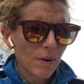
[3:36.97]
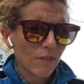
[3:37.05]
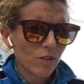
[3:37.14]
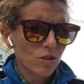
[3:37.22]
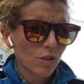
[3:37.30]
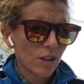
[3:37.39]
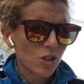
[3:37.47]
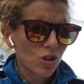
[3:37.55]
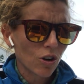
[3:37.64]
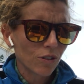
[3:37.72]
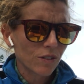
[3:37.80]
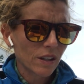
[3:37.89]
I've also got a
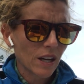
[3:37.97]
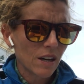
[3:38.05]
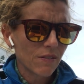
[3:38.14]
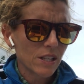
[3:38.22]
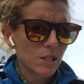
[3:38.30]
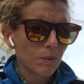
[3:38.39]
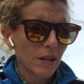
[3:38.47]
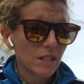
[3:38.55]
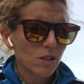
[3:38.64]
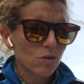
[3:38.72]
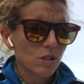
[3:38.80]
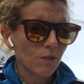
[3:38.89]
chart that kind of explains
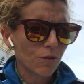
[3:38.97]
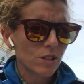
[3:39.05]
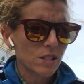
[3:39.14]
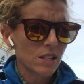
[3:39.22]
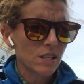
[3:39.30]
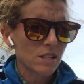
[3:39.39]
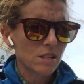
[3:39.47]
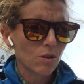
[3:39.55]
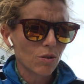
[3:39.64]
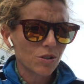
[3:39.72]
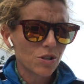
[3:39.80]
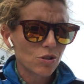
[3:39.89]
those differences, so
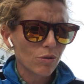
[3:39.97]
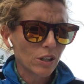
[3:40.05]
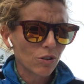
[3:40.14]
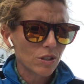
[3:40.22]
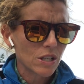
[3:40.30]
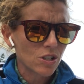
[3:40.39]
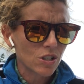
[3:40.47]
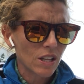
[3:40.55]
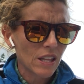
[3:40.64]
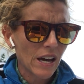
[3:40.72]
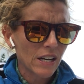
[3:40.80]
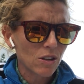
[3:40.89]
I'll just direct your attention to
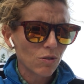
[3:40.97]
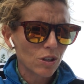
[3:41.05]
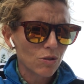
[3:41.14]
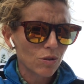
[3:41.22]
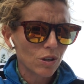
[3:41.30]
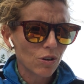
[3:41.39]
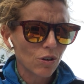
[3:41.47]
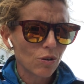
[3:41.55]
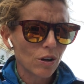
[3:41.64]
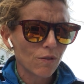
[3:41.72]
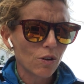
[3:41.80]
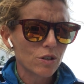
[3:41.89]
that, and you can do it on your
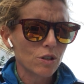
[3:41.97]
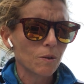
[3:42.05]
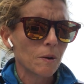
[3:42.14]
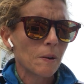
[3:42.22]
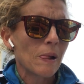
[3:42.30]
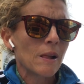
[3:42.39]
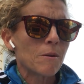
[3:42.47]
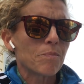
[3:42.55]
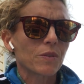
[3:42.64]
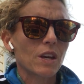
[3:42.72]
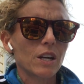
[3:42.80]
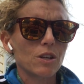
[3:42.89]
own. I've also
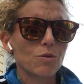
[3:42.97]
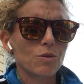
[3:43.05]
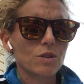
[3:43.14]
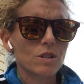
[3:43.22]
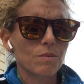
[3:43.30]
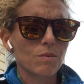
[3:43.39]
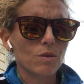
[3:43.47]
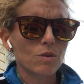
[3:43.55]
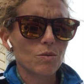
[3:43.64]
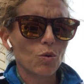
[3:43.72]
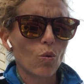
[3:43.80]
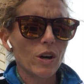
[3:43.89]
got you some
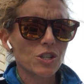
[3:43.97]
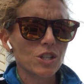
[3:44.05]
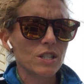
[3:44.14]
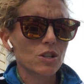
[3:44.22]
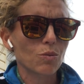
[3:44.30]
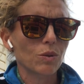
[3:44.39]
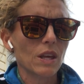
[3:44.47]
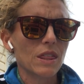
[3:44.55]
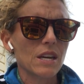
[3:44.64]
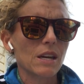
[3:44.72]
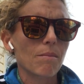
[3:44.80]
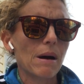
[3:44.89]
questions to really
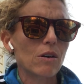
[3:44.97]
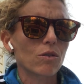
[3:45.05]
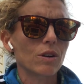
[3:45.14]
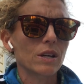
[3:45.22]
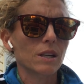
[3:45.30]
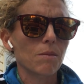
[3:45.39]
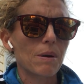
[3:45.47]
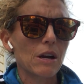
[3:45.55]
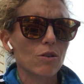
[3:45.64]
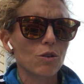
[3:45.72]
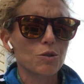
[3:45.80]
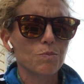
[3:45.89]
think about and
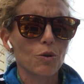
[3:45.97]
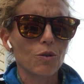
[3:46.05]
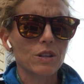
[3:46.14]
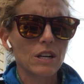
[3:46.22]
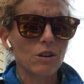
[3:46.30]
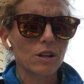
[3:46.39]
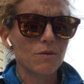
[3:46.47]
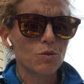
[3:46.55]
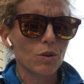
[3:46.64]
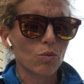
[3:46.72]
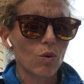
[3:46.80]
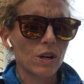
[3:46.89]
compare those birth narratives
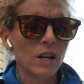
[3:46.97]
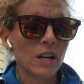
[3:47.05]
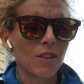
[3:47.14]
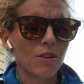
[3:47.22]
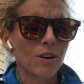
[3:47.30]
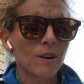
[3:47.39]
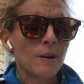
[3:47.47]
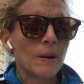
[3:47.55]
with one another.